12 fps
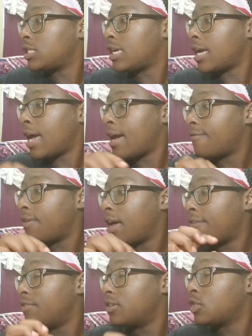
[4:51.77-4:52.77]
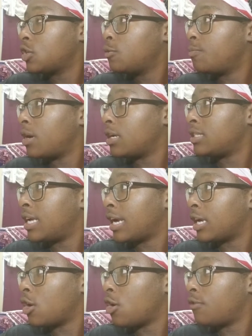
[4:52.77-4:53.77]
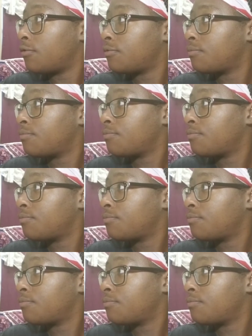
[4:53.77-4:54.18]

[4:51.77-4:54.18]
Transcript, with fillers: have, have this coupon taken off.